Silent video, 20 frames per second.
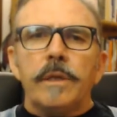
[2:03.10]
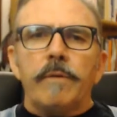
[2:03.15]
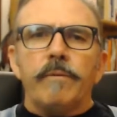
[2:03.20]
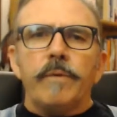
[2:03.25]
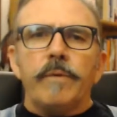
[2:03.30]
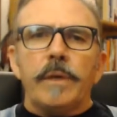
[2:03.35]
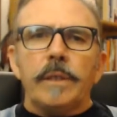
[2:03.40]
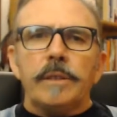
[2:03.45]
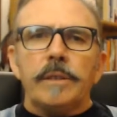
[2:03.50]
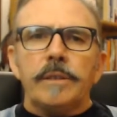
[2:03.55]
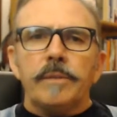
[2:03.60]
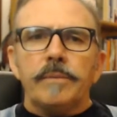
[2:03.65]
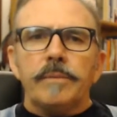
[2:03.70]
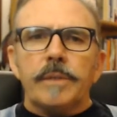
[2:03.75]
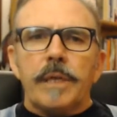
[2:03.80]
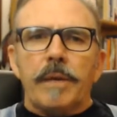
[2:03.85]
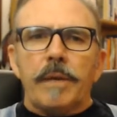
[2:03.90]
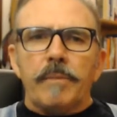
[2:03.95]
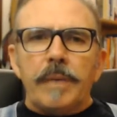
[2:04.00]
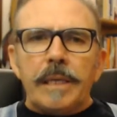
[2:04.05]
fellowships
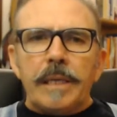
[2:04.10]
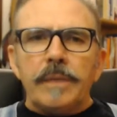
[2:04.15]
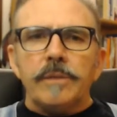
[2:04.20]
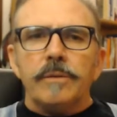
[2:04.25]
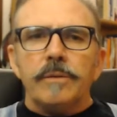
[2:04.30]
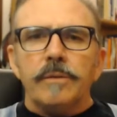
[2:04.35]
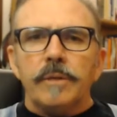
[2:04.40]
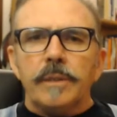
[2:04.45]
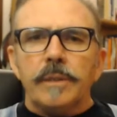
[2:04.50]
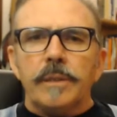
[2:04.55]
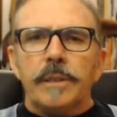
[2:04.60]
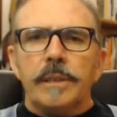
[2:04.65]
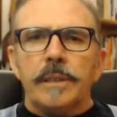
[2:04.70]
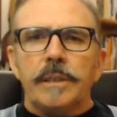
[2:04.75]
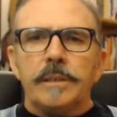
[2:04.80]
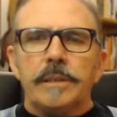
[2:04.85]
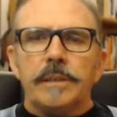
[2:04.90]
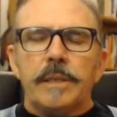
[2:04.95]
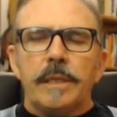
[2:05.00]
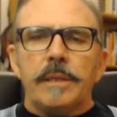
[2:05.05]
come into it
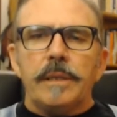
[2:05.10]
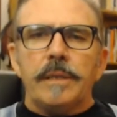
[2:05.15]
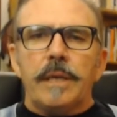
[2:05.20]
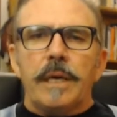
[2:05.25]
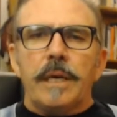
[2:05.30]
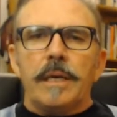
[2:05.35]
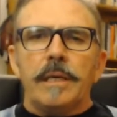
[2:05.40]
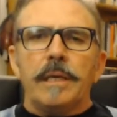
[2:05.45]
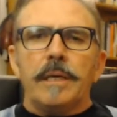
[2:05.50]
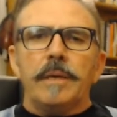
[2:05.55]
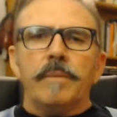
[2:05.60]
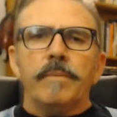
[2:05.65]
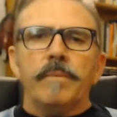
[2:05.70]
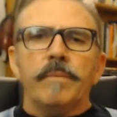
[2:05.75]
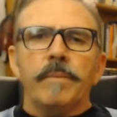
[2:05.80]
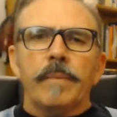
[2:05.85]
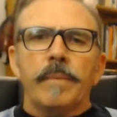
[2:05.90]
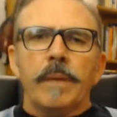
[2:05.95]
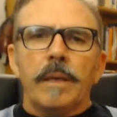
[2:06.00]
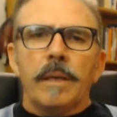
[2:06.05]
is that they
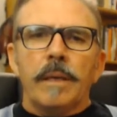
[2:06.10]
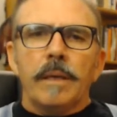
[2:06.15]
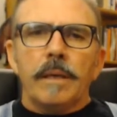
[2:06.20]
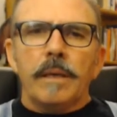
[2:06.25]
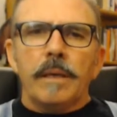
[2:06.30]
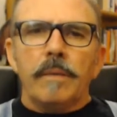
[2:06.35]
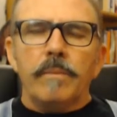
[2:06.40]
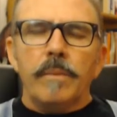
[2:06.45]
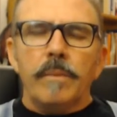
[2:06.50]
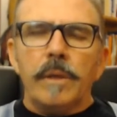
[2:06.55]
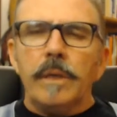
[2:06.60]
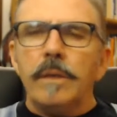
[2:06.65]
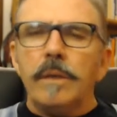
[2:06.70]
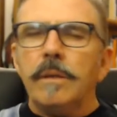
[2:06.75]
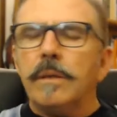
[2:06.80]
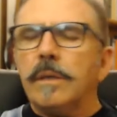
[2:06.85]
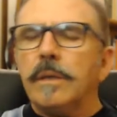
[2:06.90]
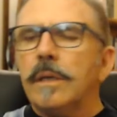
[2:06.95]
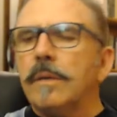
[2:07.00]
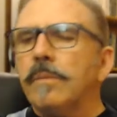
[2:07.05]
can
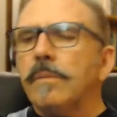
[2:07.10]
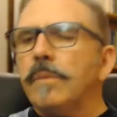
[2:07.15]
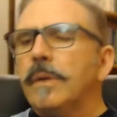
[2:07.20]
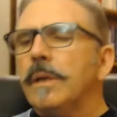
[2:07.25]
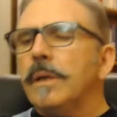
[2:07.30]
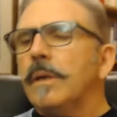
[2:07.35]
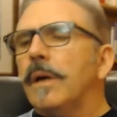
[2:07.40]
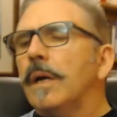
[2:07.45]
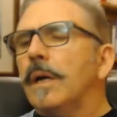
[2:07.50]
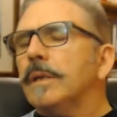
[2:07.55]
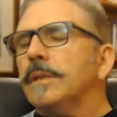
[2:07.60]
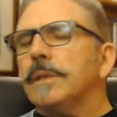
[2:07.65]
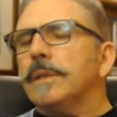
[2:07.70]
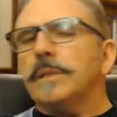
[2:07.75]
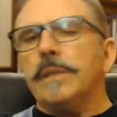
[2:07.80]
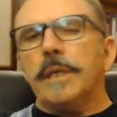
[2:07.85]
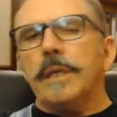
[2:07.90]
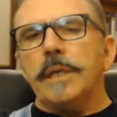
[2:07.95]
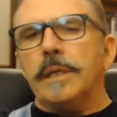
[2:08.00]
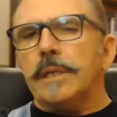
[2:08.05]
be, I just
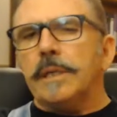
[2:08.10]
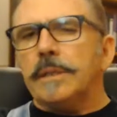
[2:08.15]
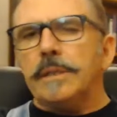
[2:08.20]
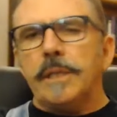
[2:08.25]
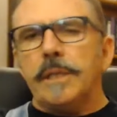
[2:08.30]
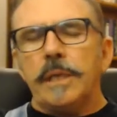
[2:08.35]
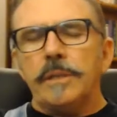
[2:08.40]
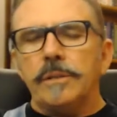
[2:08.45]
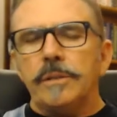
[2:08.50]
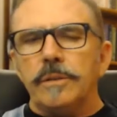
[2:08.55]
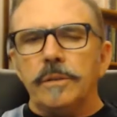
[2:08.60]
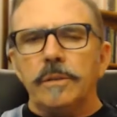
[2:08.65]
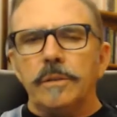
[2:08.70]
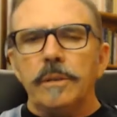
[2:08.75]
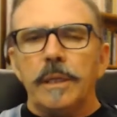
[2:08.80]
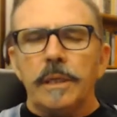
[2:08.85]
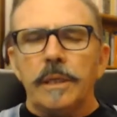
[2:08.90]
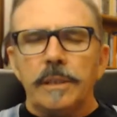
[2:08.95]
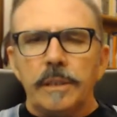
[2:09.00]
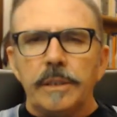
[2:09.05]
think, an essential
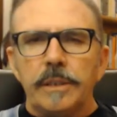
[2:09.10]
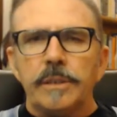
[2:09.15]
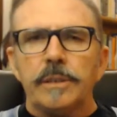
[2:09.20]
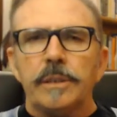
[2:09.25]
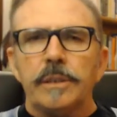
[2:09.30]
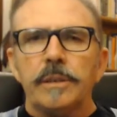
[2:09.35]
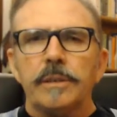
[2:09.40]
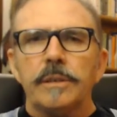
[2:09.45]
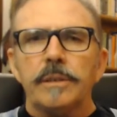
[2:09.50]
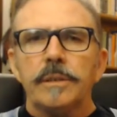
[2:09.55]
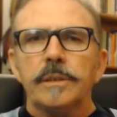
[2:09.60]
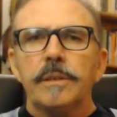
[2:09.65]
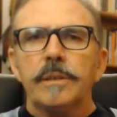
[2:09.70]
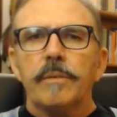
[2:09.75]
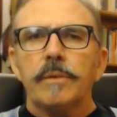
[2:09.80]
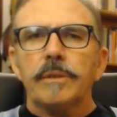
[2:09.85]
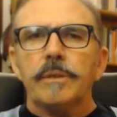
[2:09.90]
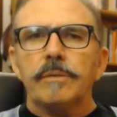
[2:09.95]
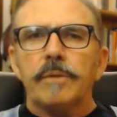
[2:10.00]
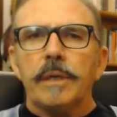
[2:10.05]
addition to
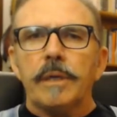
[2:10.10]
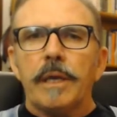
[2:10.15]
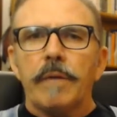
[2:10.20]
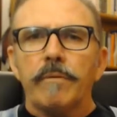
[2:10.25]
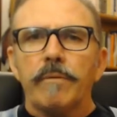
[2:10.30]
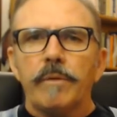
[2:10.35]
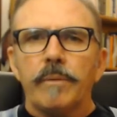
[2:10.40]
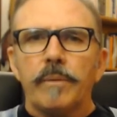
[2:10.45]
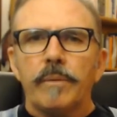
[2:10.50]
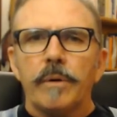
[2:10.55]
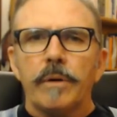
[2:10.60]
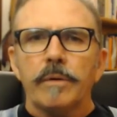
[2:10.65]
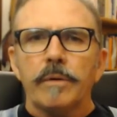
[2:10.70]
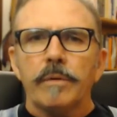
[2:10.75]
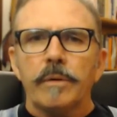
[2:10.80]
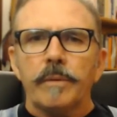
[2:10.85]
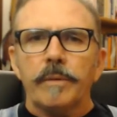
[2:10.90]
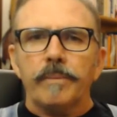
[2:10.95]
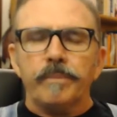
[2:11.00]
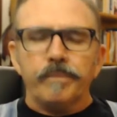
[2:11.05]
someone's recovery
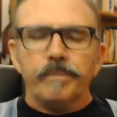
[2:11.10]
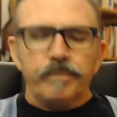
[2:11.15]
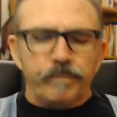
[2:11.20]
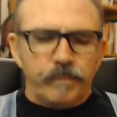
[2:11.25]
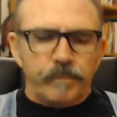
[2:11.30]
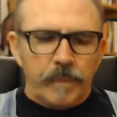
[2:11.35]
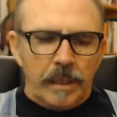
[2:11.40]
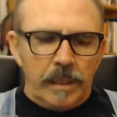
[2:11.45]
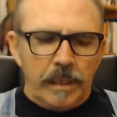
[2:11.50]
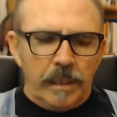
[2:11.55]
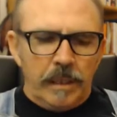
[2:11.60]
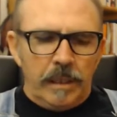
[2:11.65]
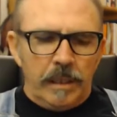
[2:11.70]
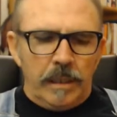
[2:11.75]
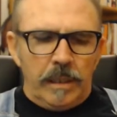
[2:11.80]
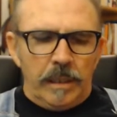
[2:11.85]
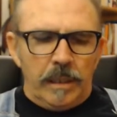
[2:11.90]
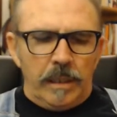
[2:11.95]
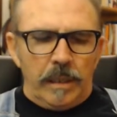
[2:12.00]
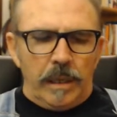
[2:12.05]
program.
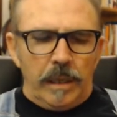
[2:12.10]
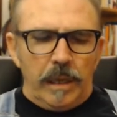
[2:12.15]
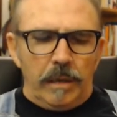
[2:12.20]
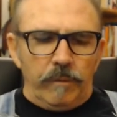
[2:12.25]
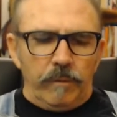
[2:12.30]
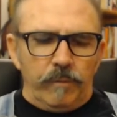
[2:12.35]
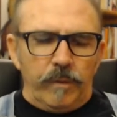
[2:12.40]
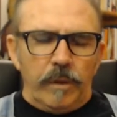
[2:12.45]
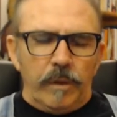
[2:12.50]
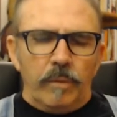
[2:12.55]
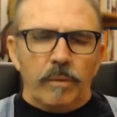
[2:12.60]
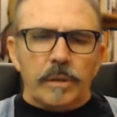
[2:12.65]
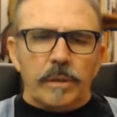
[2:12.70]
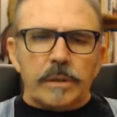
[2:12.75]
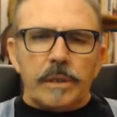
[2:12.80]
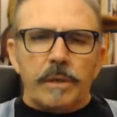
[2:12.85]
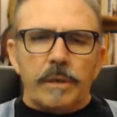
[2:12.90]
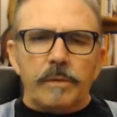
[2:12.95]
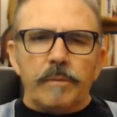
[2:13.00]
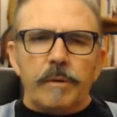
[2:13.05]
I had a fellow once
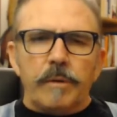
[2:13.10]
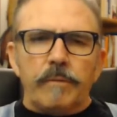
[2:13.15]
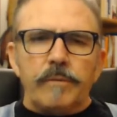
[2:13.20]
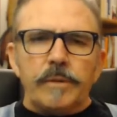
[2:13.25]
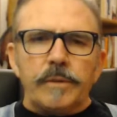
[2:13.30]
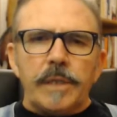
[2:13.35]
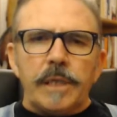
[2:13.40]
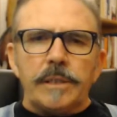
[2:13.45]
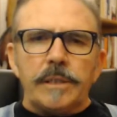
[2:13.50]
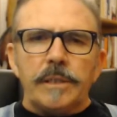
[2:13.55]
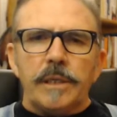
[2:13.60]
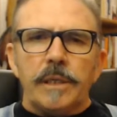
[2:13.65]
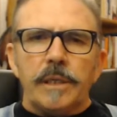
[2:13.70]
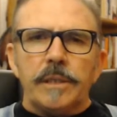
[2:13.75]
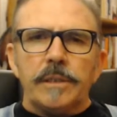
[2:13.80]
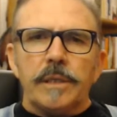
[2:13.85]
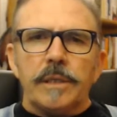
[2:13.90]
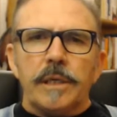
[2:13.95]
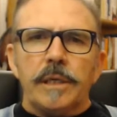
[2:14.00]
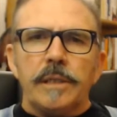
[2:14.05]
come to me for sex
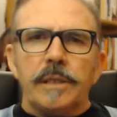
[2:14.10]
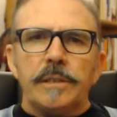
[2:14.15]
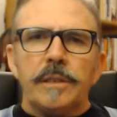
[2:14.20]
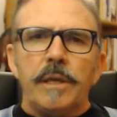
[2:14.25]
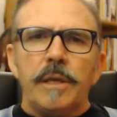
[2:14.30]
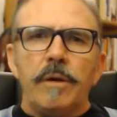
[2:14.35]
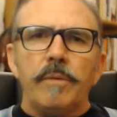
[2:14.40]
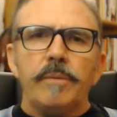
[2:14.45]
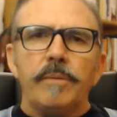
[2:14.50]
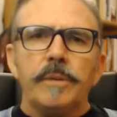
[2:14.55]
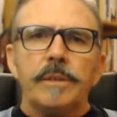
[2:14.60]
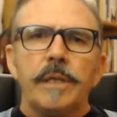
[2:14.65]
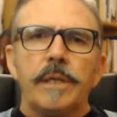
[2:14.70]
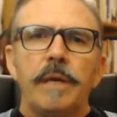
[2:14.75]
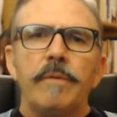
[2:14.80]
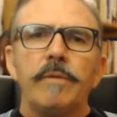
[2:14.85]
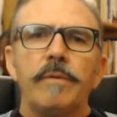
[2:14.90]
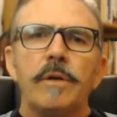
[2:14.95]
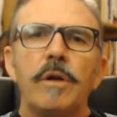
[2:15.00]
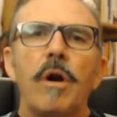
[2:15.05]
addiction, and his therapist
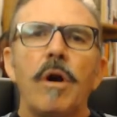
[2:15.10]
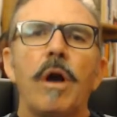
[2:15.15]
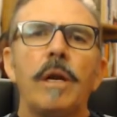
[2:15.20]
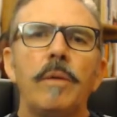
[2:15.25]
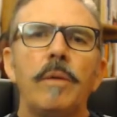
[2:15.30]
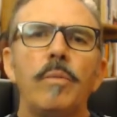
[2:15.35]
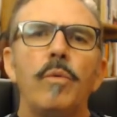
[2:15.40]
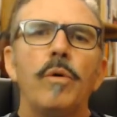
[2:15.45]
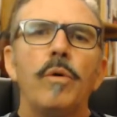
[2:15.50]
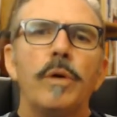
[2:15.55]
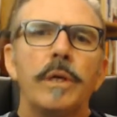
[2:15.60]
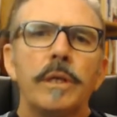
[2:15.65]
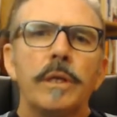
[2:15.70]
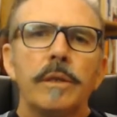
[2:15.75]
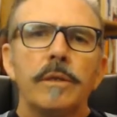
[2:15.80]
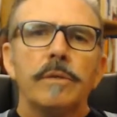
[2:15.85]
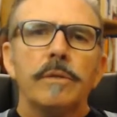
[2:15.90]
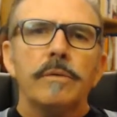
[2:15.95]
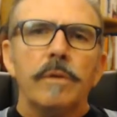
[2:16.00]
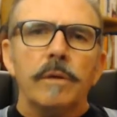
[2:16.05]
even got him working the
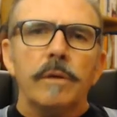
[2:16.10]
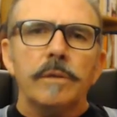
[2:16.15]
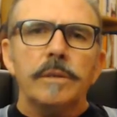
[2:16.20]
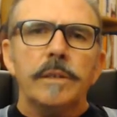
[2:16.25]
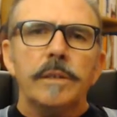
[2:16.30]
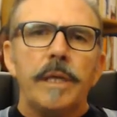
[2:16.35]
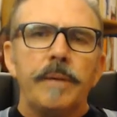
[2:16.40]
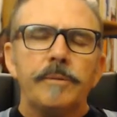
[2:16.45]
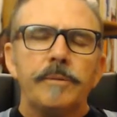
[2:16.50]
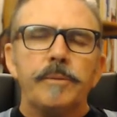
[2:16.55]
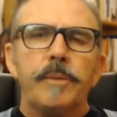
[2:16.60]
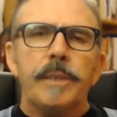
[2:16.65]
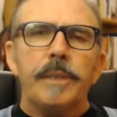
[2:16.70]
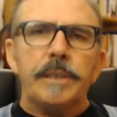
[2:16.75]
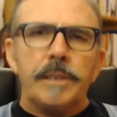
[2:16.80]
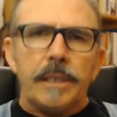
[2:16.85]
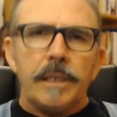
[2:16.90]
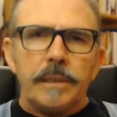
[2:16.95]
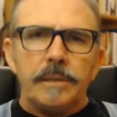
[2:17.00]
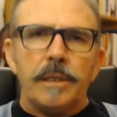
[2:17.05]
12 steps, but he
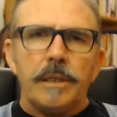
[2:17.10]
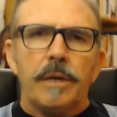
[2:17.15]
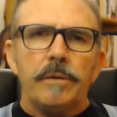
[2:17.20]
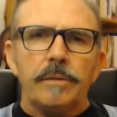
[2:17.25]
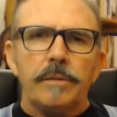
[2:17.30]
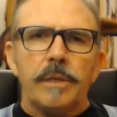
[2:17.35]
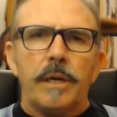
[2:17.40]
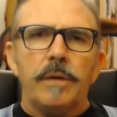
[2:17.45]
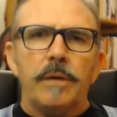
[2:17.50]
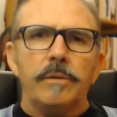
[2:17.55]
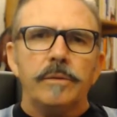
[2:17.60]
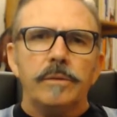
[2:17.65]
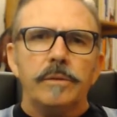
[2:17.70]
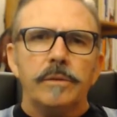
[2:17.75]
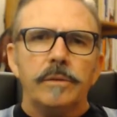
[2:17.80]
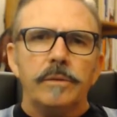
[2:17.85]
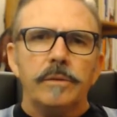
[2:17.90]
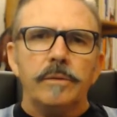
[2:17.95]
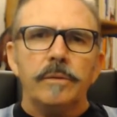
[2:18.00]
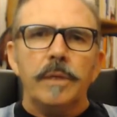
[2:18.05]
said, don't go
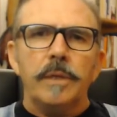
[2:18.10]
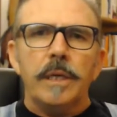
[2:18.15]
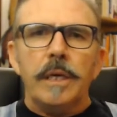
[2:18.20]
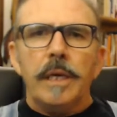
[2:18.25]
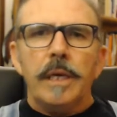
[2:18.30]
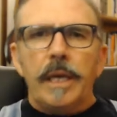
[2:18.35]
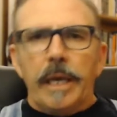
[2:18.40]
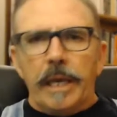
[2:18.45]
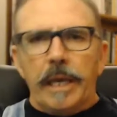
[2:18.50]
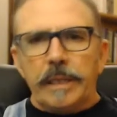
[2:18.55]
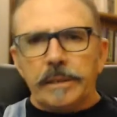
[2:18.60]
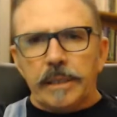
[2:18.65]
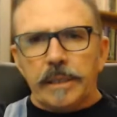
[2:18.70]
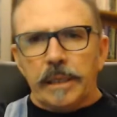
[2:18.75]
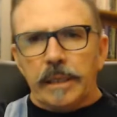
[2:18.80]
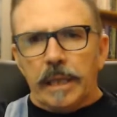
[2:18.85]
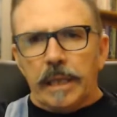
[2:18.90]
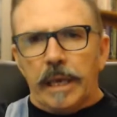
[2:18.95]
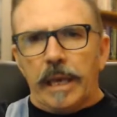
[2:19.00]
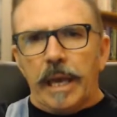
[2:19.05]
to
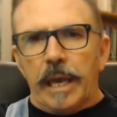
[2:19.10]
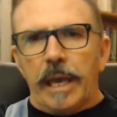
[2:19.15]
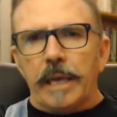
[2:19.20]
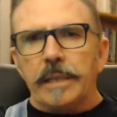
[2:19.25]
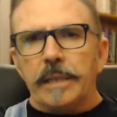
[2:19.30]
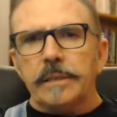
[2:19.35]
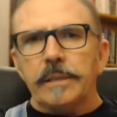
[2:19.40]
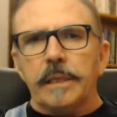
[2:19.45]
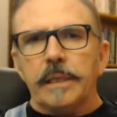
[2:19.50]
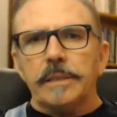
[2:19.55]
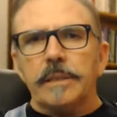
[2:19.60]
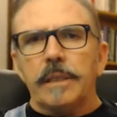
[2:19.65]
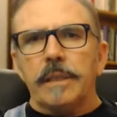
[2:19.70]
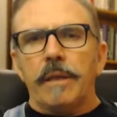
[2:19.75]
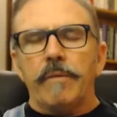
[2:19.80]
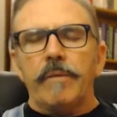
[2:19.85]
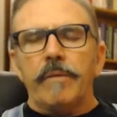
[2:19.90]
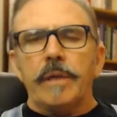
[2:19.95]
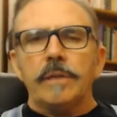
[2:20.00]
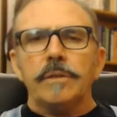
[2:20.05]
SLAA, Sex and
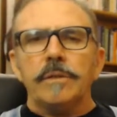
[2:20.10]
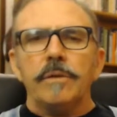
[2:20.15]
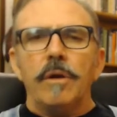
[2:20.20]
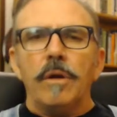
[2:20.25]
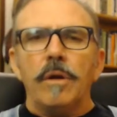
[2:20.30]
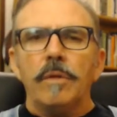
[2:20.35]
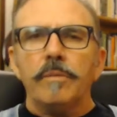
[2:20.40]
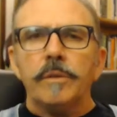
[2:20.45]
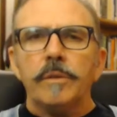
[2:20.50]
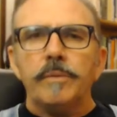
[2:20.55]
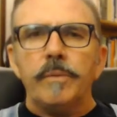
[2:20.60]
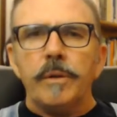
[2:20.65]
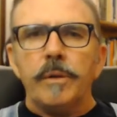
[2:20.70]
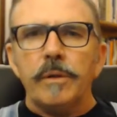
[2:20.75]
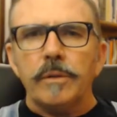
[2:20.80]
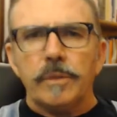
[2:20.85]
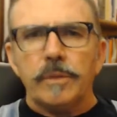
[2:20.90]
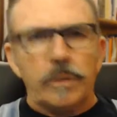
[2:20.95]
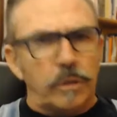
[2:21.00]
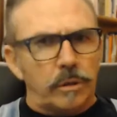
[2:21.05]
Love Addicts Anonymous,
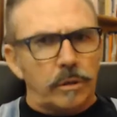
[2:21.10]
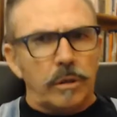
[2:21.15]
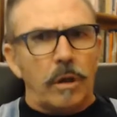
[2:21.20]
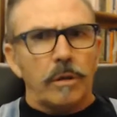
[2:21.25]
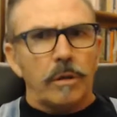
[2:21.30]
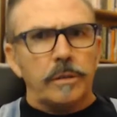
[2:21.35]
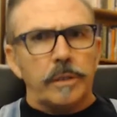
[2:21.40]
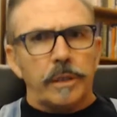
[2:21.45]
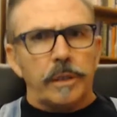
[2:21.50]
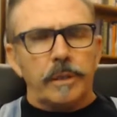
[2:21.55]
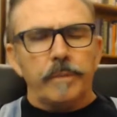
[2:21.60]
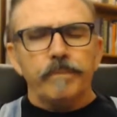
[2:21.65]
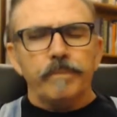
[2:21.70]
because it's toxic.